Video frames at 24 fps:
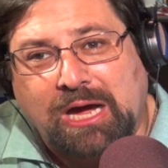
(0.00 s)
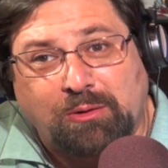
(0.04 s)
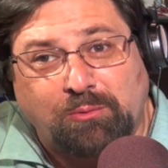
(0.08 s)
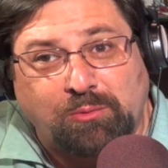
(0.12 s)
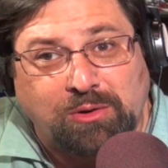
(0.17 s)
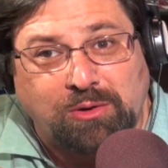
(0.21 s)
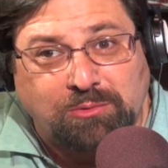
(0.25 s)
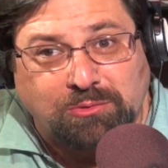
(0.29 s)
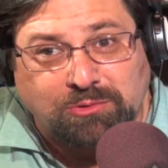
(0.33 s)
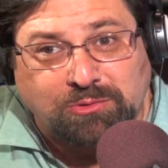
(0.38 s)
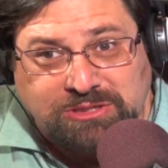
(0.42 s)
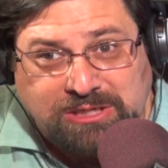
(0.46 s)

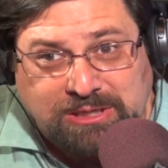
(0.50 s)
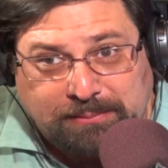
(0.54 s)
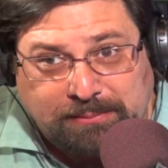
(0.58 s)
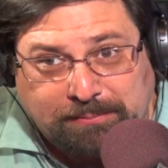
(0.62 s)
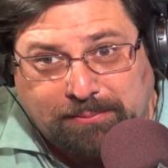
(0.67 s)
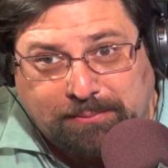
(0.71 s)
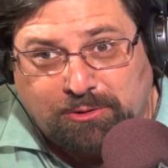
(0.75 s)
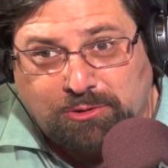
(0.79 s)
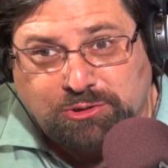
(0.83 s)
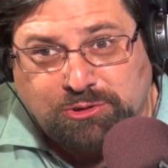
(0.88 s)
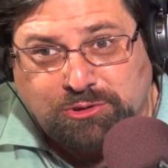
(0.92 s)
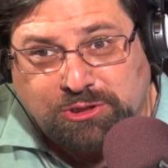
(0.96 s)
We will see
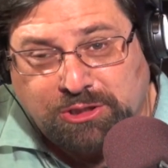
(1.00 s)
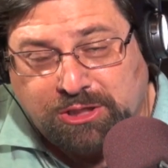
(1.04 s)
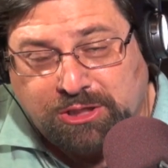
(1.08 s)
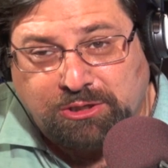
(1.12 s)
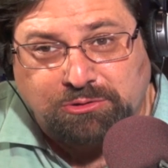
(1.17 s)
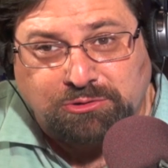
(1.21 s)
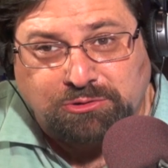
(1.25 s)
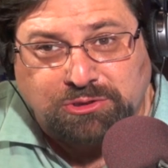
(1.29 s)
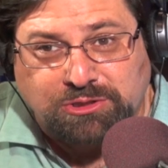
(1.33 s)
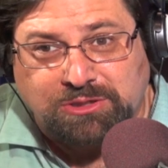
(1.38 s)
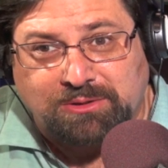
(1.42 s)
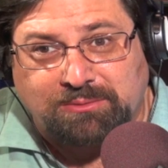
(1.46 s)

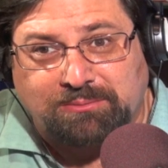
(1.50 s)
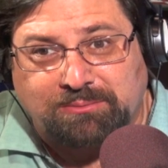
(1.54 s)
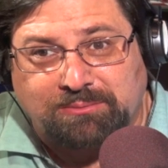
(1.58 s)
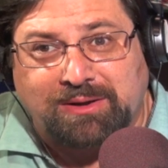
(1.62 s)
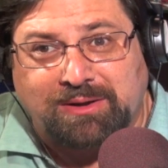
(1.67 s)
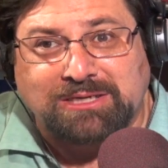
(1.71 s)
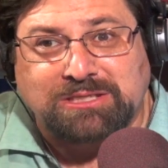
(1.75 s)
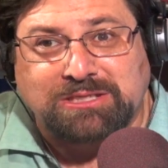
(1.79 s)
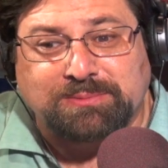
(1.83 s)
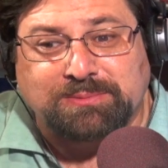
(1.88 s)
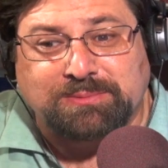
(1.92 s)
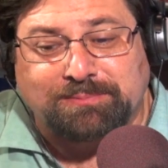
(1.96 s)
persecution
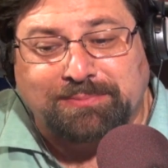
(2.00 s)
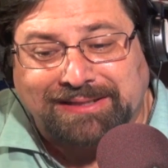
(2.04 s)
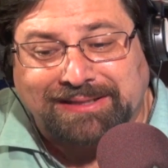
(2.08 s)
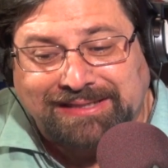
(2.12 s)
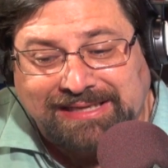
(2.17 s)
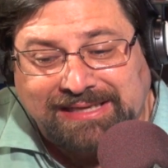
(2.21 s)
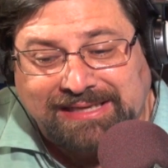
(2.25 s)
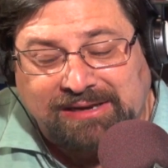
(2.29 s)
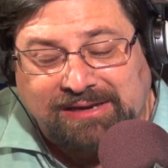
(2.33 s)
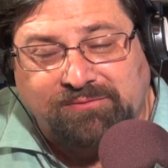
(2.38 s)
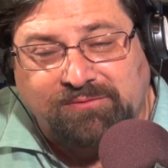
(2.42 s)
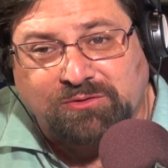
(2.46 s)
amongst
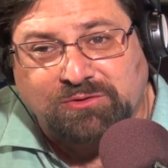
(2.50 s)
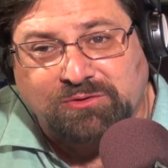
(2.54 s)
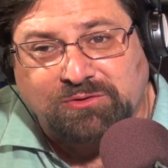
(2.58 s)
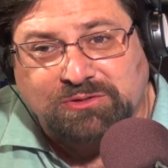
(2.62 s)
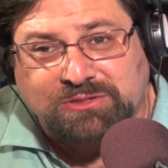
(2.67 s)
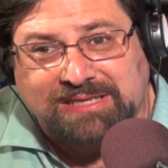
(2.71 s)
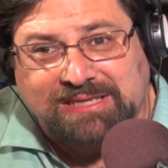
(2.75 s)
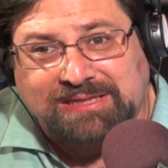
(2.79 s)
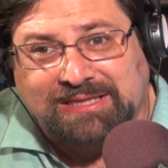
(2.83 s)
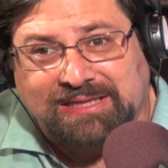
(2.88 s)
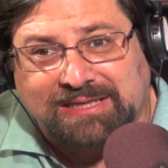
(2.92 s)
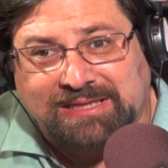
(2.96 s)
believers
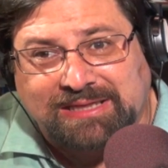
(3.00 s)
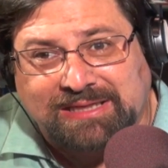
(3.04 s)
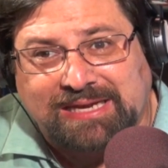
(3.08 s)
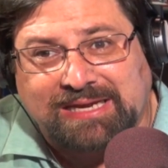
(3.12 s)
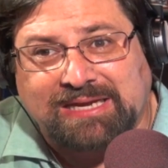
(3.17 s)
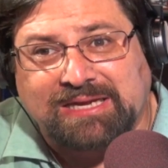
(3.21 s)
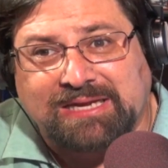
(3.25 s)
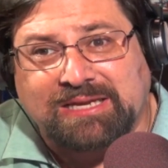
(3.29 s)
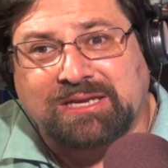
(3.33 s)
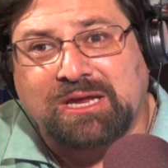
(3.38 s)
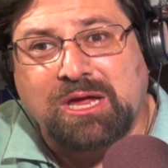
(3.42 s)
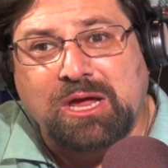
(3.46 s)
in the
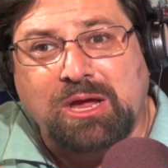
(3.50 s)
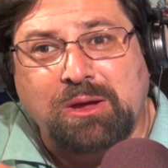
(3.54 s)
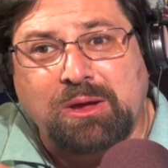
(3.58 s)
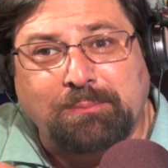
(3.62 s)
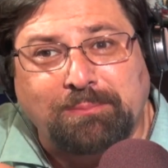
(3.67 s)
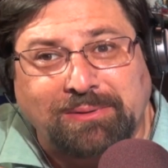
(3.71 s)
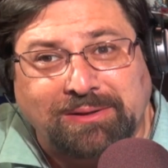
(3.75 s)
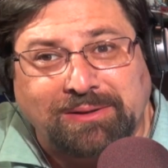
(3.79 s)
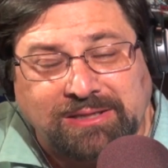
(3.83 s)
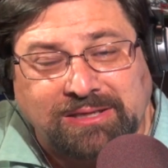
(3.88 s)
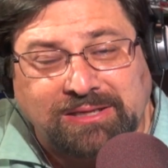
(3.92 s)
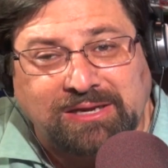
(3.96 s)
land,
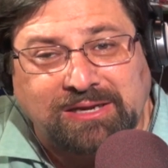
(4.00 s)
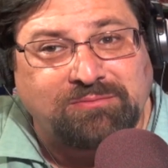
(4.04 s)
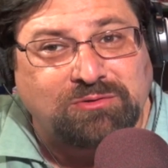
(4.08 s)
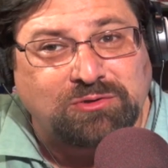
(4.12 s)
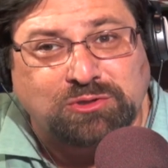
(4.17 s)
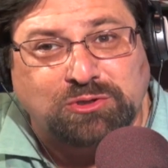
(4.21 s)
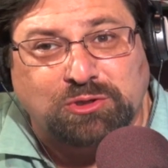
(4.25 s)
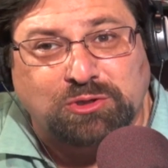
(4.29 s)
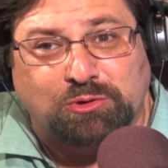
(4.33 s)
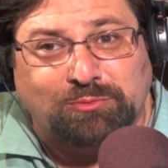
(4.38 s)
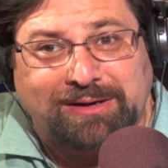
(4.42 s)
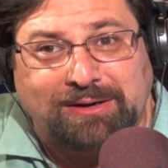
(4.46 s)

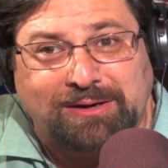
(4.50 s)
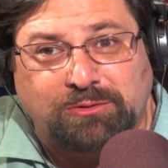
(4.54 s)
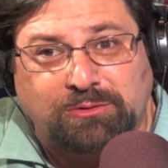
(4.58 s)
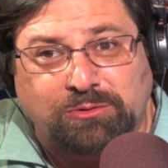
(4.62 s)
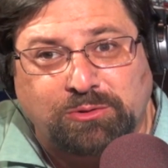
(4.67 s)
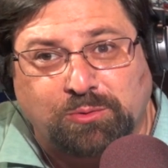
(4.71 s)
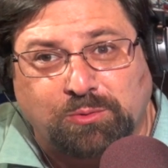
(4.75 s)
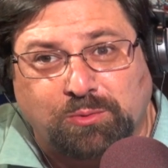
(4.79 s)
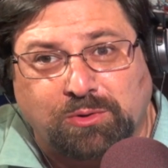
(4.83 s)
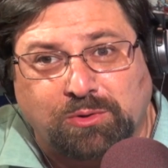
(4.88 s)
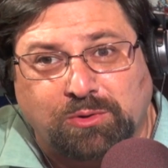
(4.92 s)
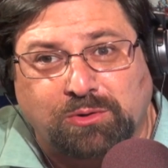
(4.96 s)
believers around
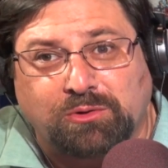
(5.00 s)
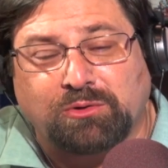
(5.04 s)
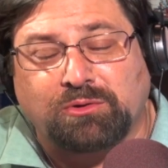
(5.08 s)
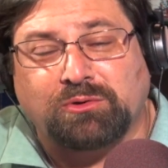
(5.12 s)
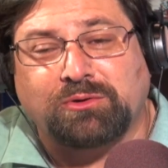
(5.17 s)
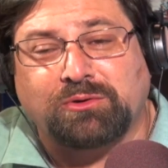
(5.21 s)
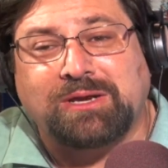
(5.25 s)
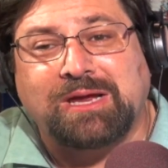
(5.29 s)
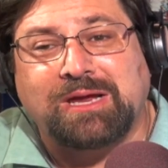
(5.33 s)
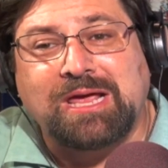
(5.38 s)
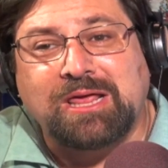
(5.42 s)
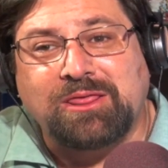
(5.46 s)
the
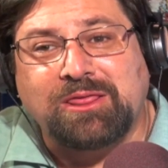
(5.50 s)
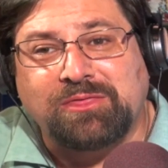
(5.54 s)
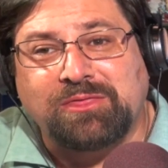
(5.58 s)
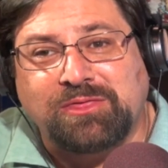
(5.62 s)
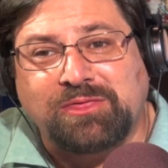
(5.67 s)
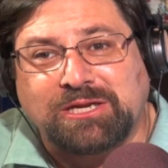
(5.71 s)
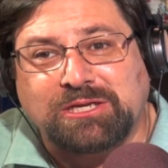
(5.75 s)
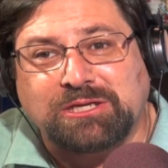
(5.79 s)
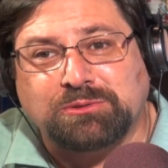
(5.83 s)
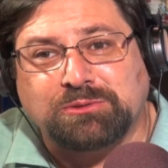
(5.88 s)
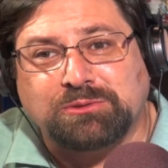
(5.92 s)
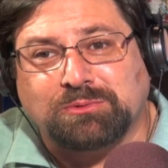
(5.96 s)
world.
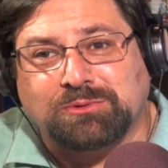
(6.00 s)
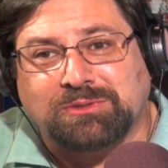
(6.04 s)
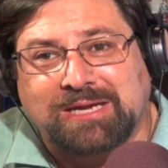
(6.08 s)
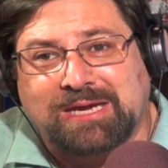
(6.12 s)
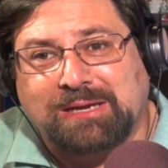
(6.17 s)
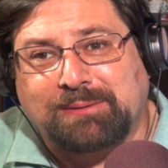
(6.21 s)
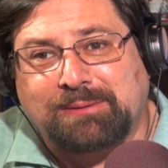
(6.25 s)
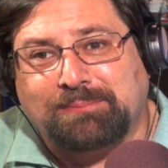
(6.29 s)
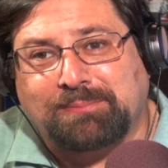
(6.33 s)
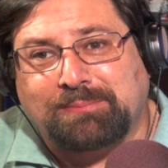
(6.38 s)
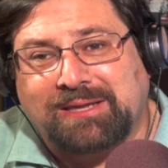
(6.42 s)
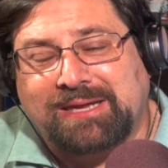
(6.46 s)
These will
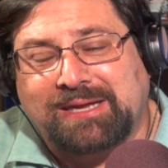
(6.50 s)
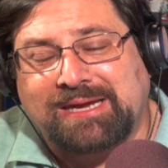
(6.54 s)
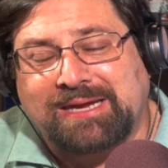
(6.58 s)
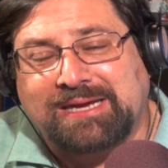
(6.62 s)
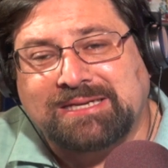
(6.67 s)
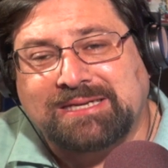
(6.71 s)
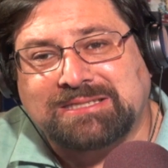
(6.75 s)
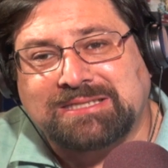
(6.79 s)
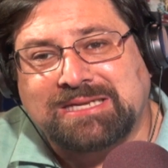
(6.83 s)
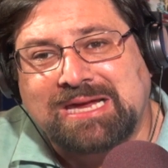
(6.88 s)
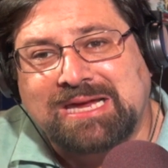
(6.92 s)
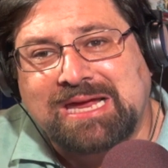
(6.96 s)
take
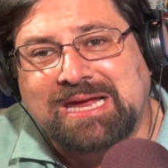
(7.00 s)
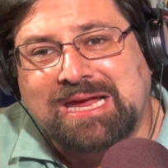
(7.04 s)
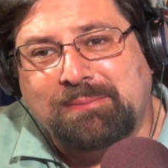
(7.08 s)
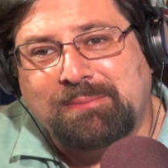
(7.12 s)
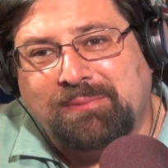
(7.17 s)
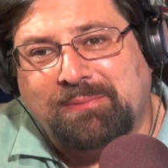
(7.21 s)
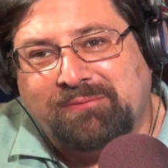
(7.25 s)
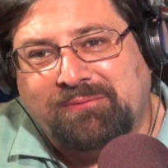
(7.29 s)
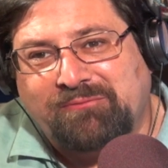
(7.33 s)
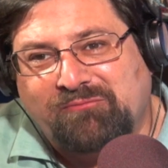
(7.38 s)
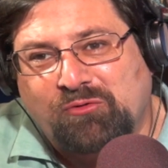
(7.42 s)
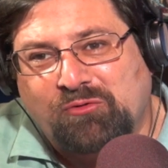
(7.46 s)
place
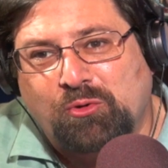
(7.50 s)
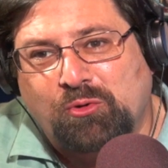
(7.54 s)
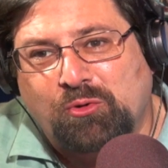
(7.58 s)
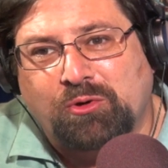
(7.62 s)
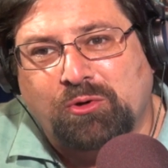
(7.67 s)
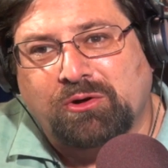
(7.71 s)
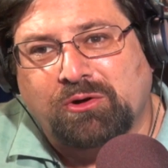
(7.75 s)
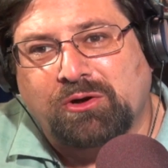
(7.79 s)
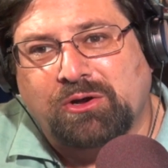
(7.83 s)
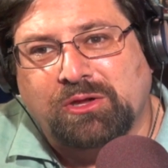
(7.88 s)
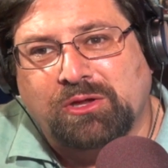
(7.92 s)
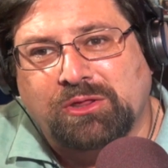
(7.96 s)

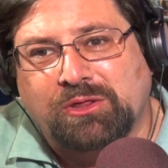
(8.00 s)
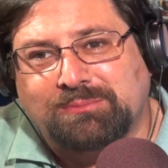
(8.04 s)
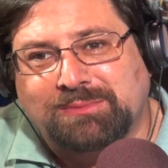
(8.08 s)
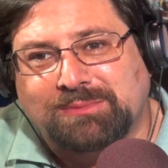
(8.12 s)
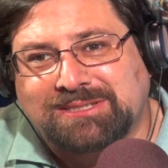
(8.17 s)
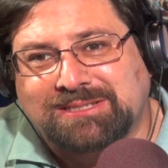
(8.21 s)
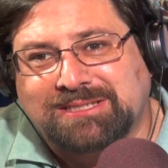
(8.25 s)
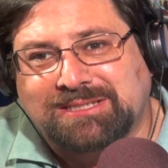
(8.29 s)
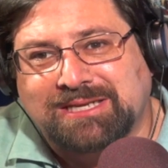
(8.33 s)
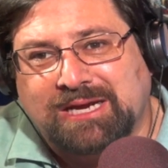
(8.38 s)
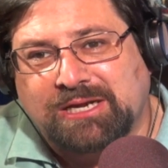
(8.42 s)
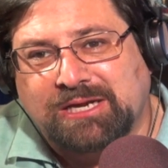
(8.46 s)
before the
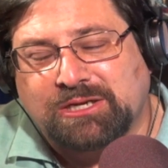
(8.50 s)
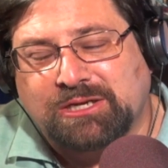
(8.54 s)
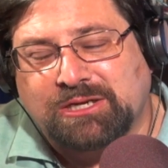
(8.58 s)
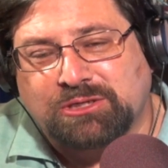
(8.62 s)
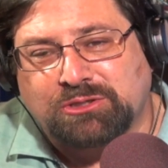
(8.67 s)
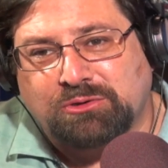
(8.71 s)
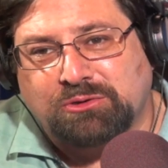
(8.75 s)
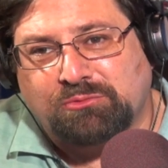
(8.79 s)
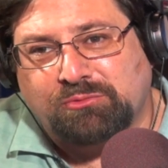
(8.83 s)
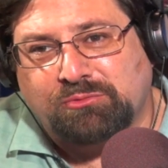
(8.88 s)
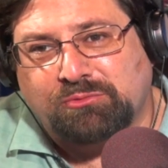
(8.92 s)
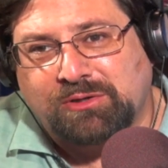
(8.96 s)

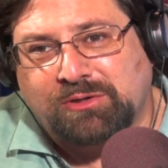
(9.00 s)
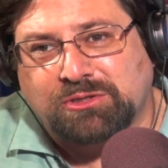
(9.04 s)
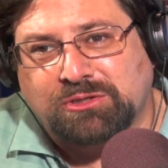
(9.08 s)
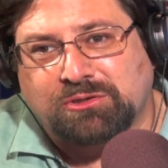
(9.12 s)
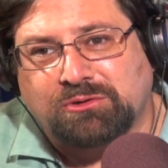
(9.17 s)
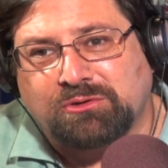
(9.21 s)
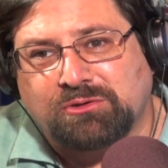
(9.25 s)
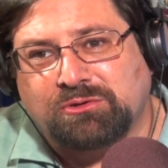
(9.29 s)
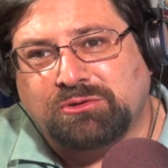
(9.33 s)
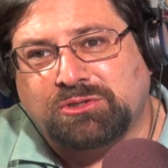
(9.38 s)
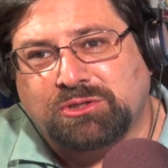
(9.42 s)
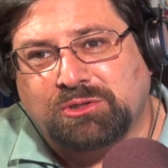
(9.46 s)
Messiah's
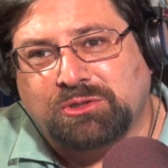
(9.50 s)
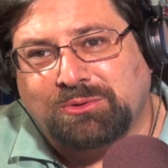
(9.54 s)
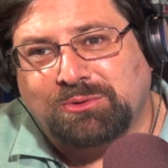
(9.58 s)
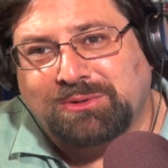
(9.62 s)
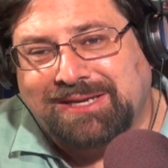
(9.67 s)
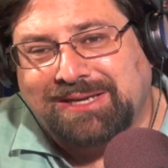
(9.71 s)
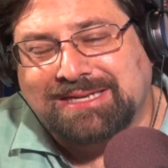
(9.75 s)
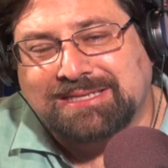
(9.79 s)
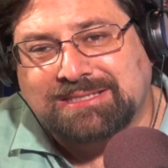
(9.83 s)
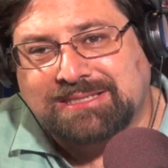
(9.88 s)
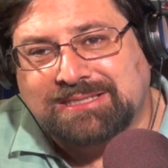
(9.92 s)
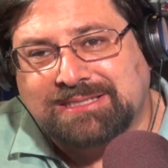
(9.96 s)
return. So
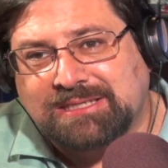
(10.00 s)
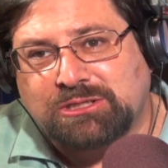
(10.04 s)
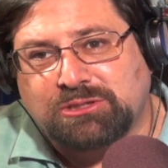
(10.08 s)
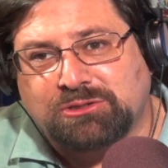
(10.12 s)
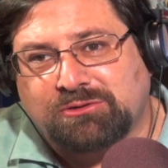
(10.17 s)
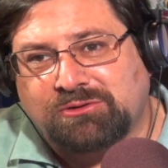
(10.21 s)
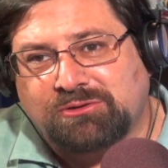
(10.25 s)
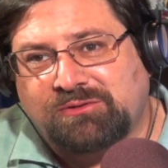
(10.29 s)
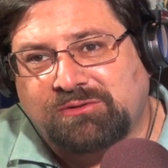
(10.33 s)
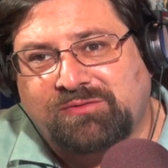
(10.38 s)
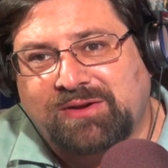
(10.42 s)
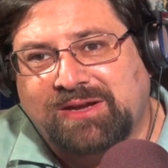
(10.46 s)
yes, these
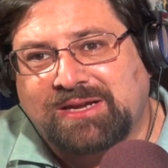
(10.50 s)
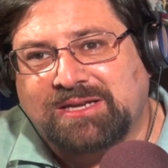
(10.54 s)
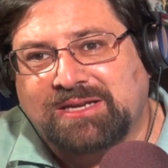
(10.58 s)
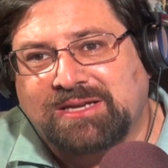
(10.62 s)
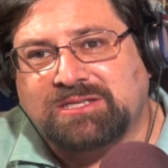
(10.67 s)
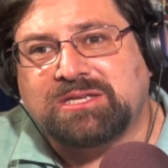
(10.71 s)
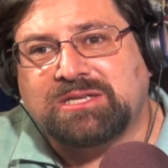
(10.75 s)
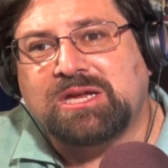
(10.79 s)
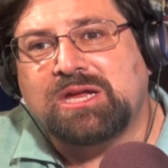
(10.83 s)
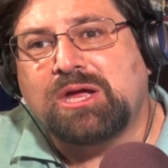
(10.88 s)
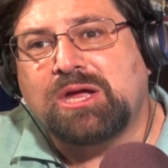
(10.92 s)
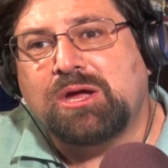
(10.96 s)
are events
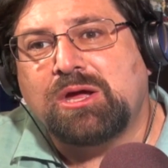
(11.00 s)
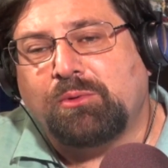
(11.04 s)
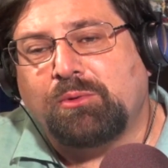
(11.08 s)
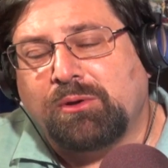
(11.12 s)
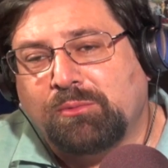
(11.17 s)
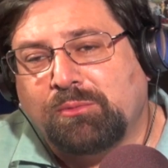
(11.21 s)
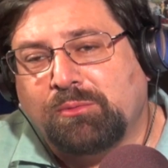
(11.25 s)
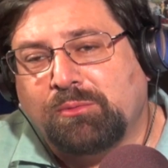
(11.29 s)
we